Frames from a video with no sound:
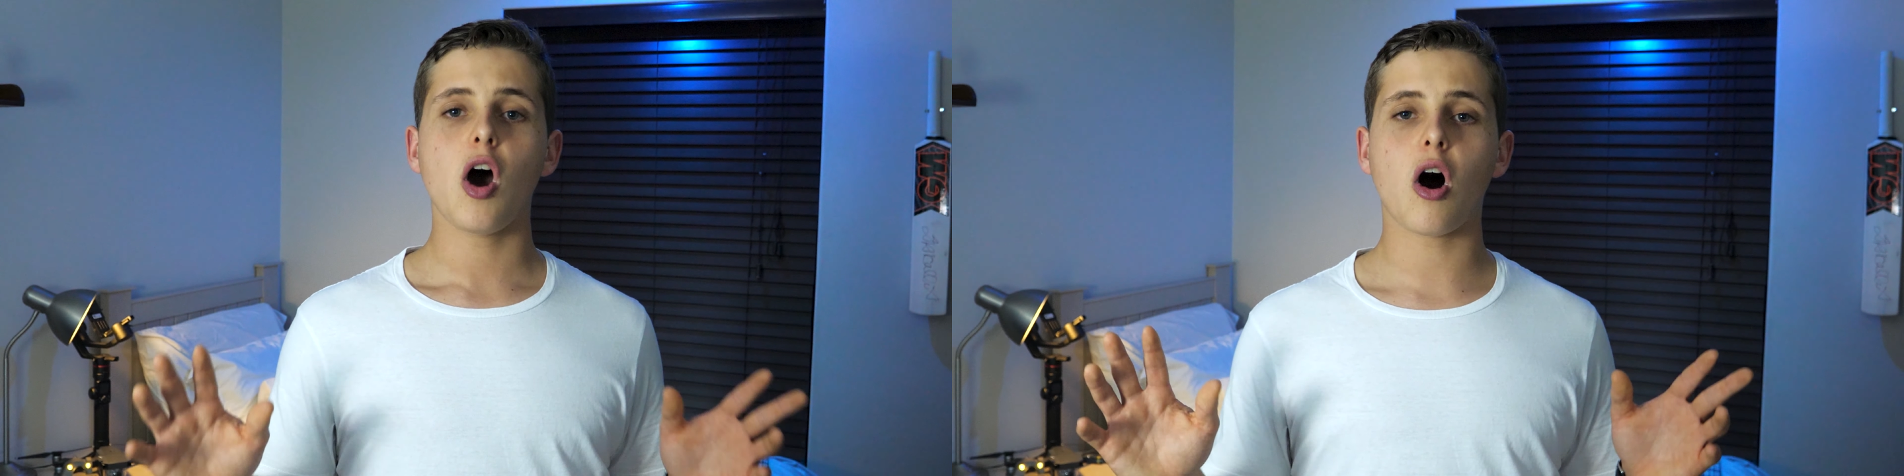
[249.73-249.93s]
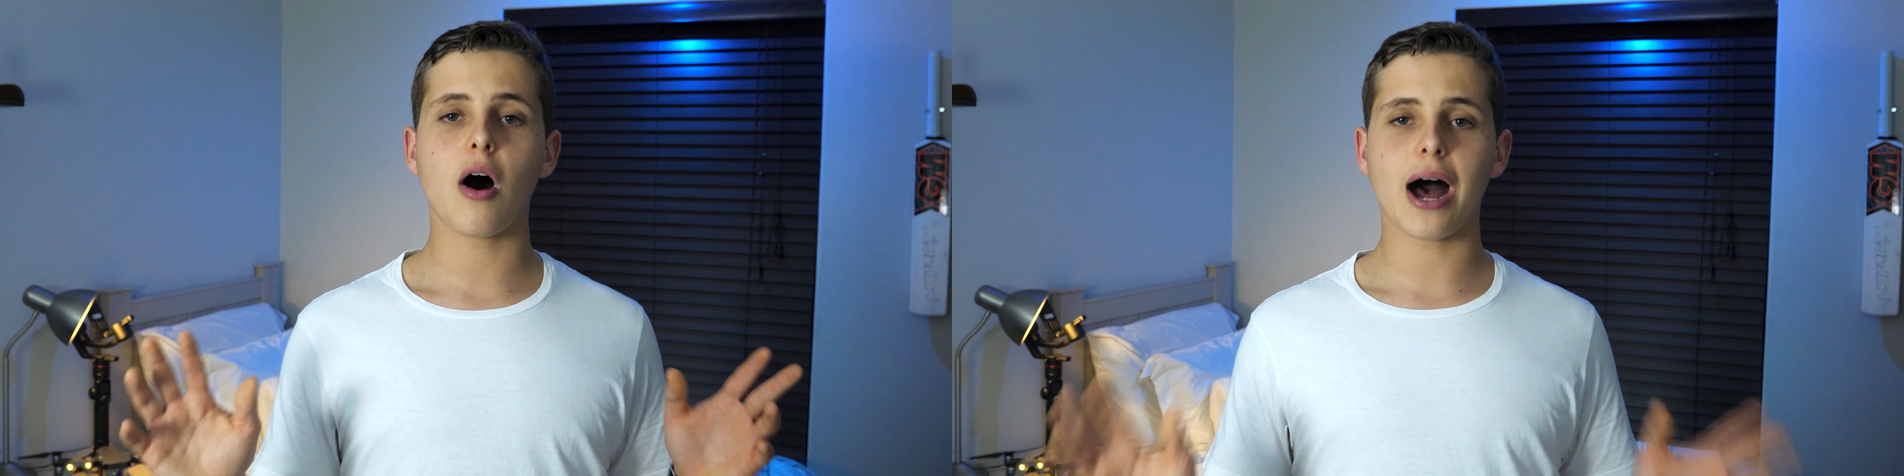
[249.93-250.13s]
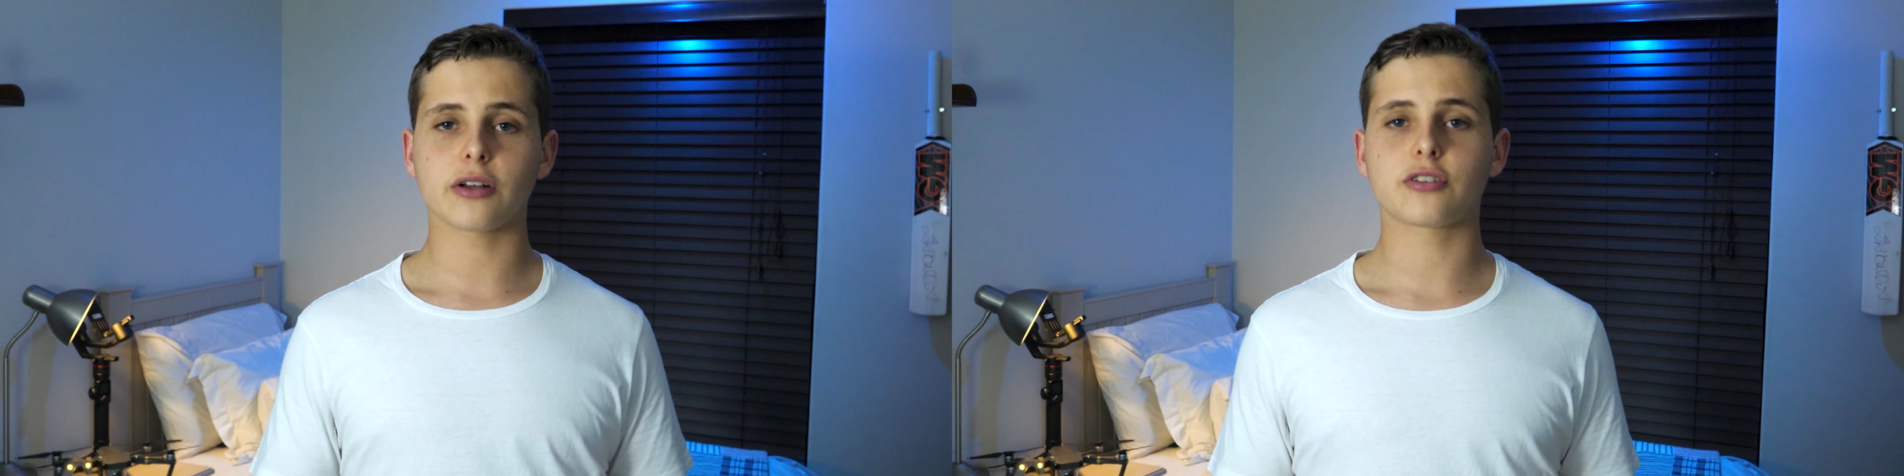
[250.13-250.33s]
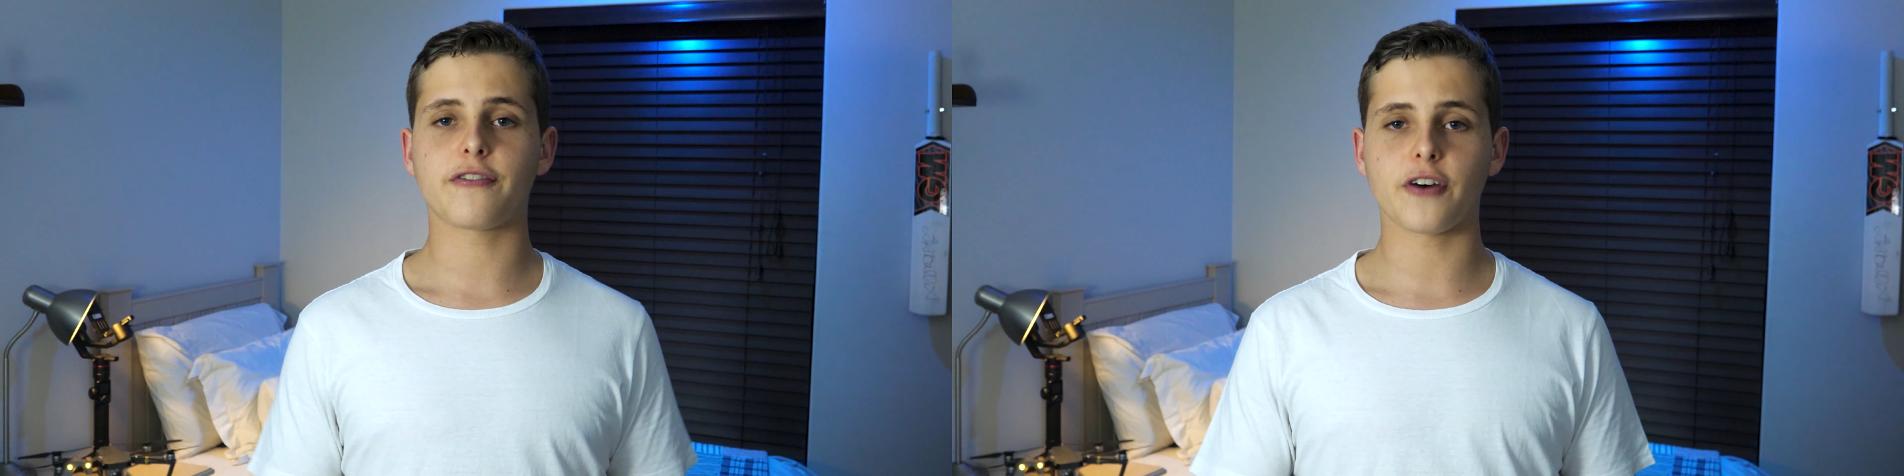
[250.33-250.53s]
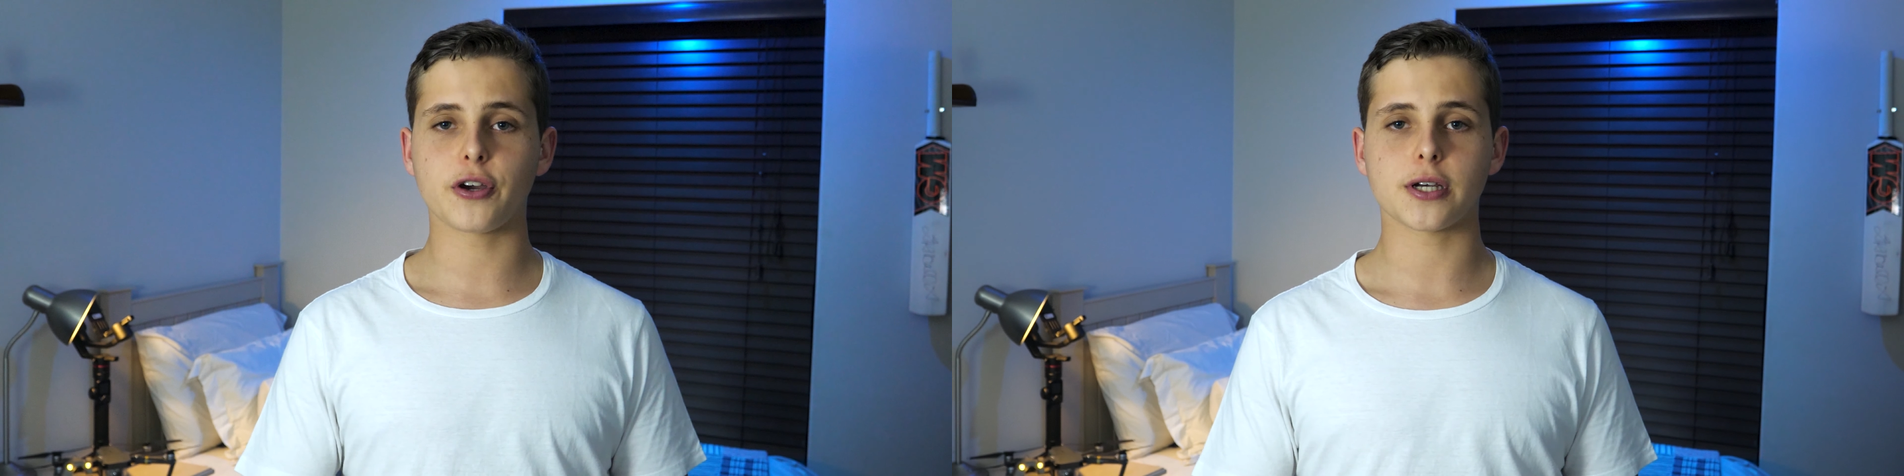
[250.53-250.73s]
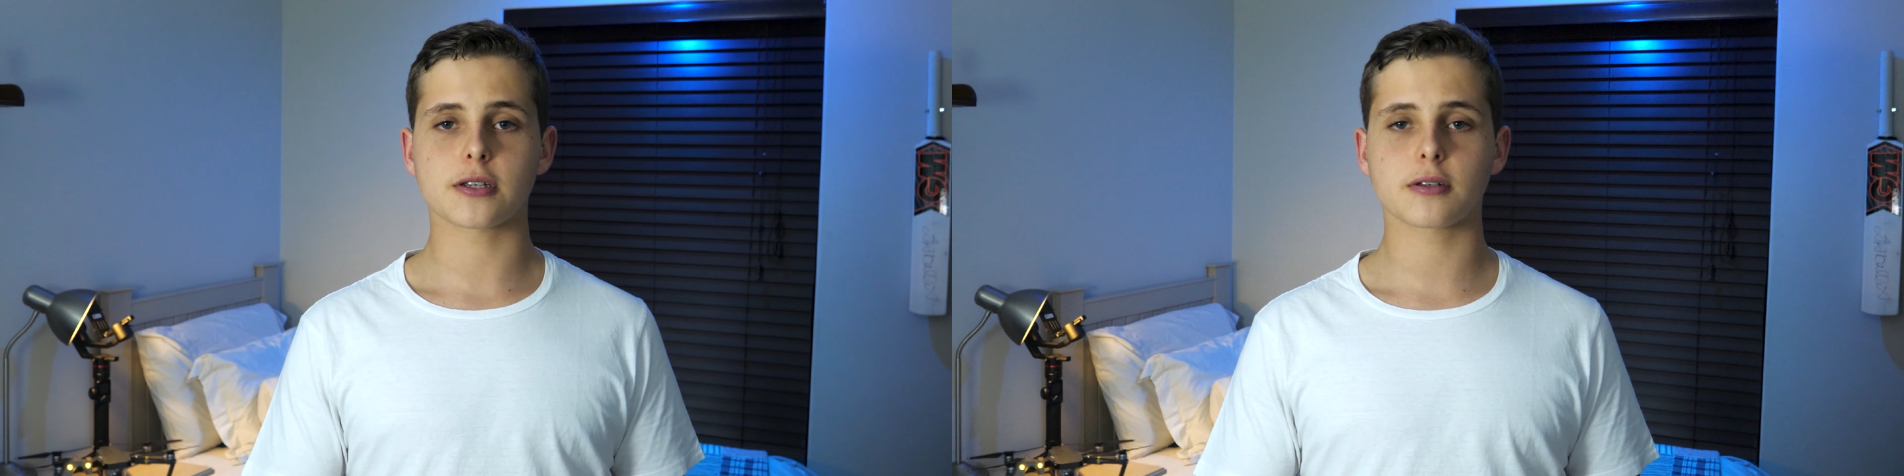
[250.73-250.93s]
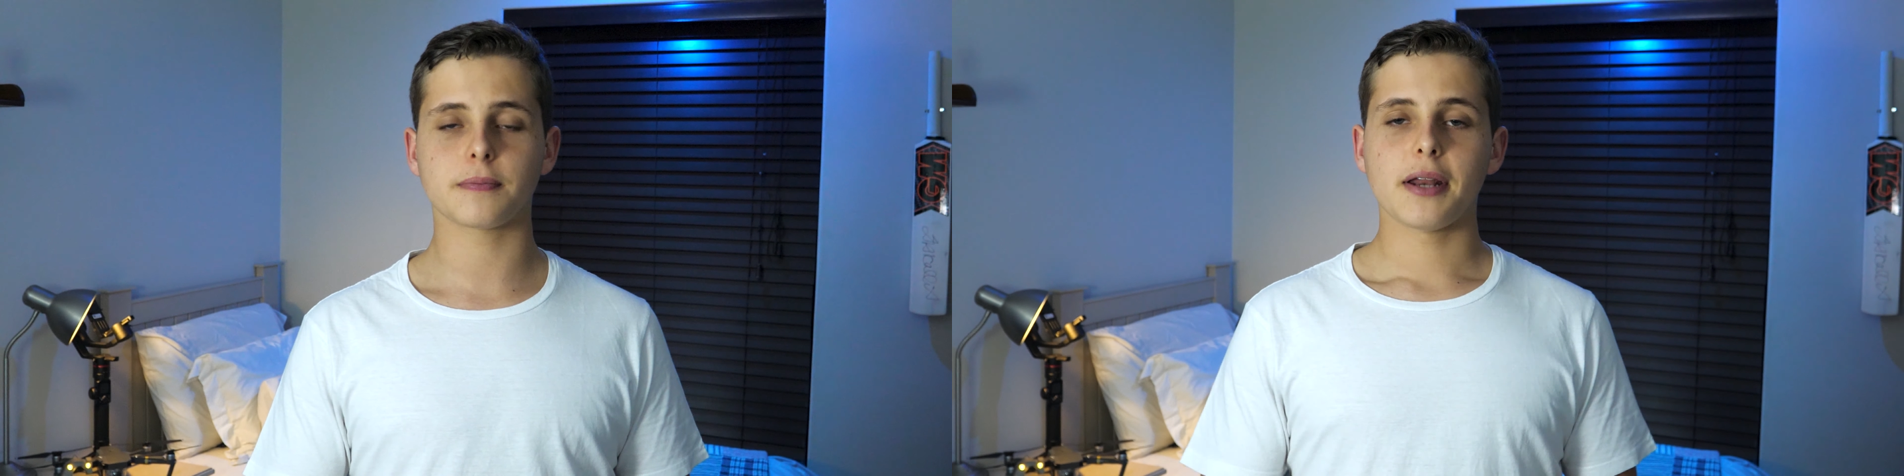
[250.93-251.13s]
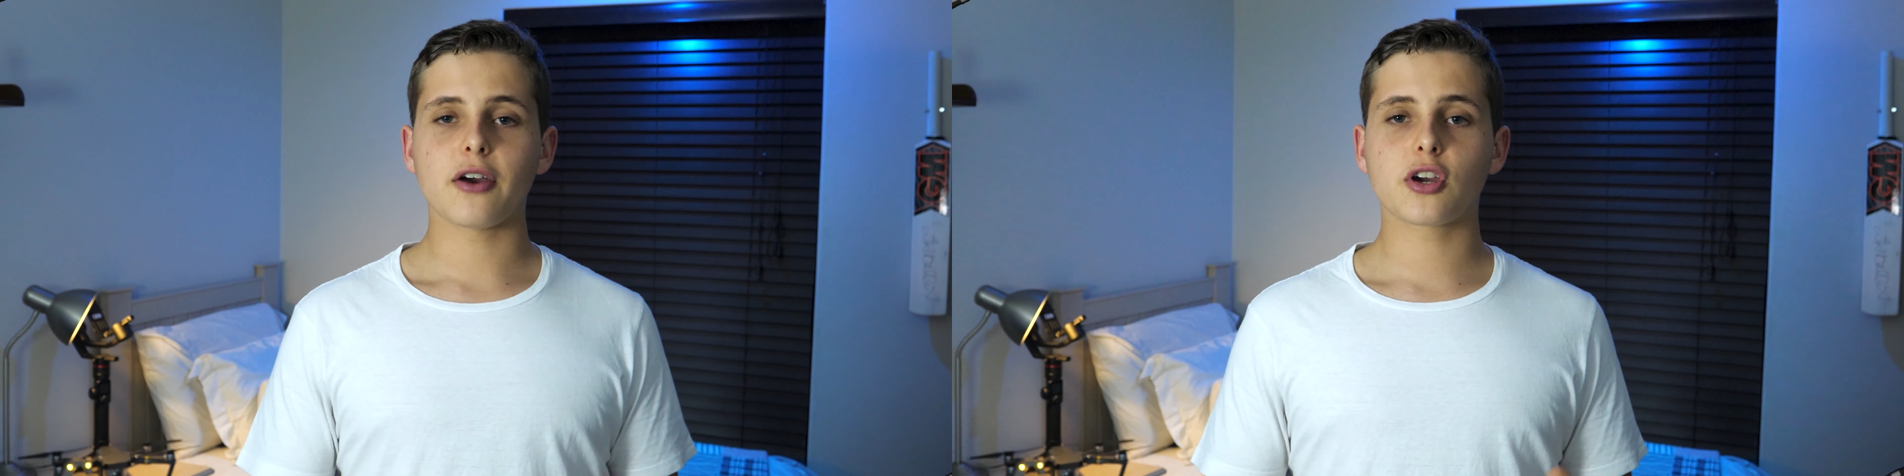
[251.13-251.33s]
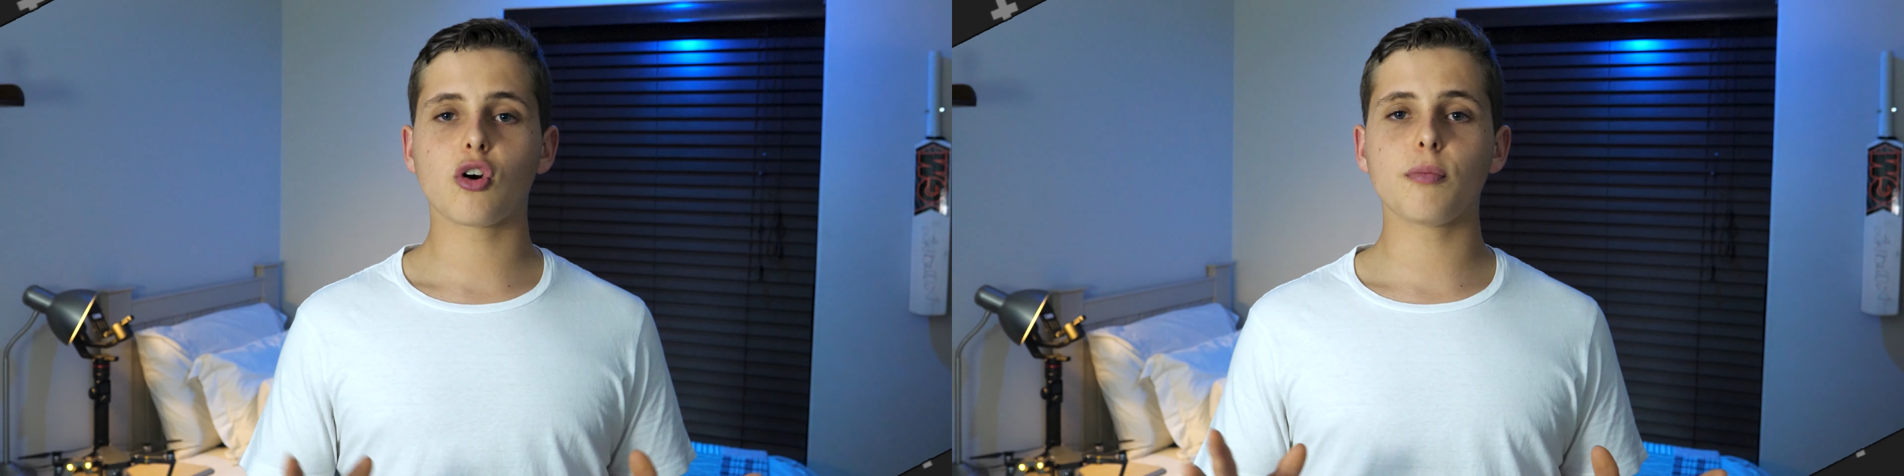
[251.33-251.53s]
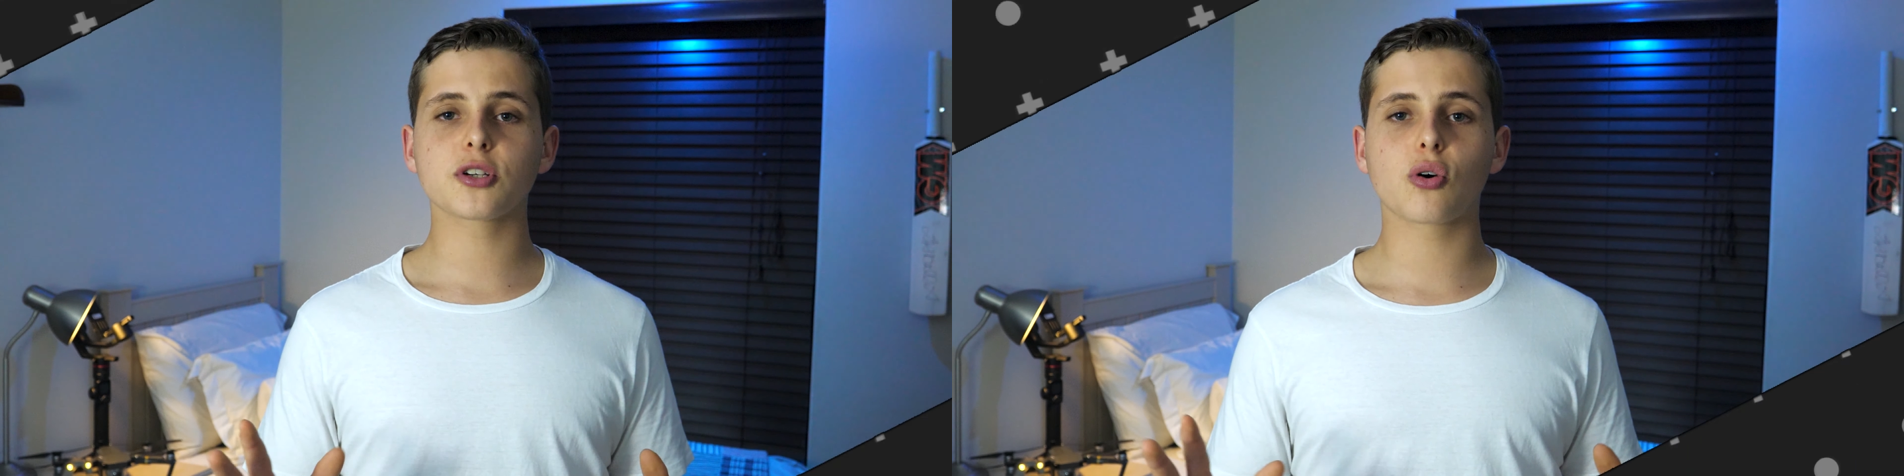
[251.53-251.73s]
are out of focus. Now, you can
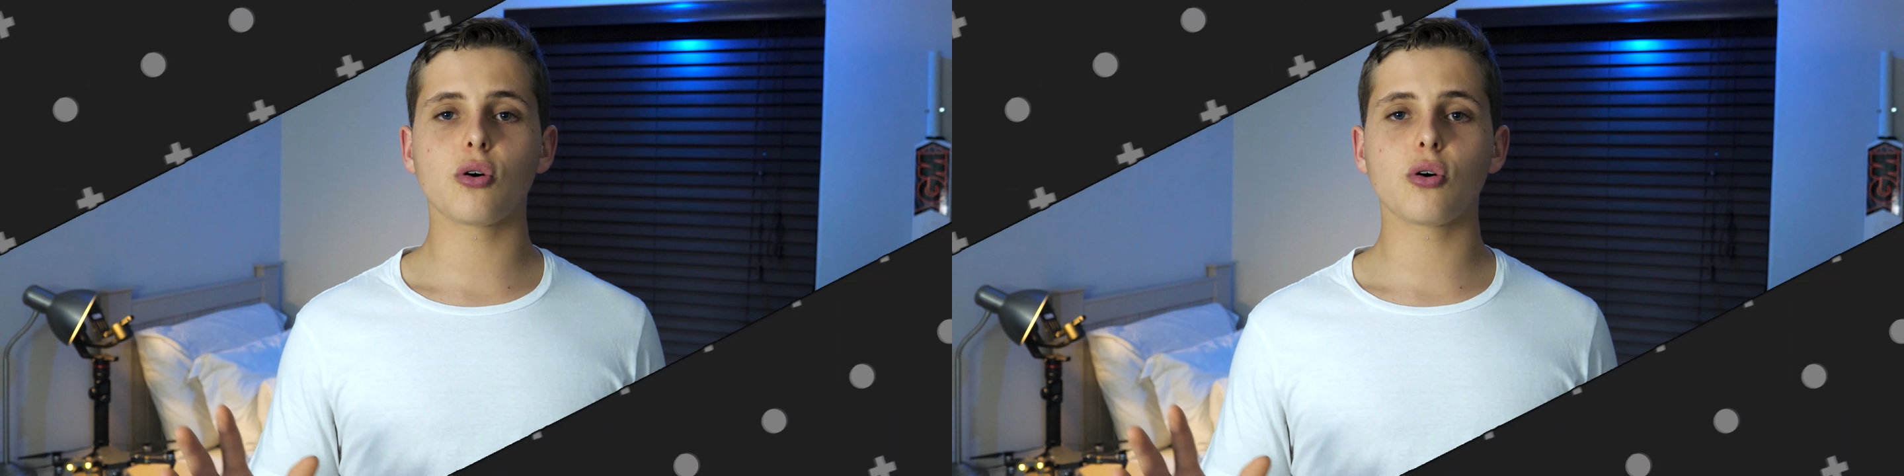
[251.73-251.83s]
almost